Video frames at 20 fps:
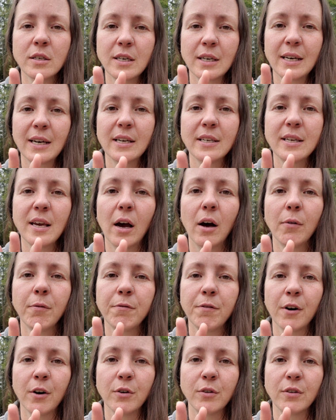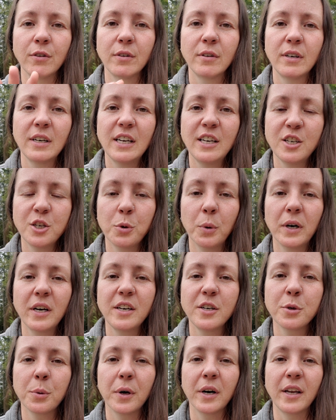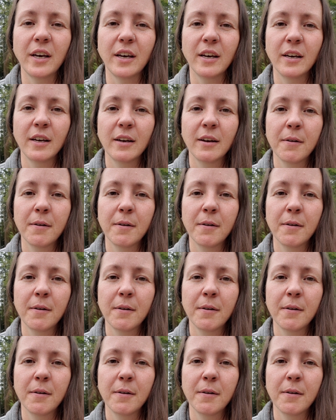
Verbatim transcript: to Kids Help Phone in twenty twenty.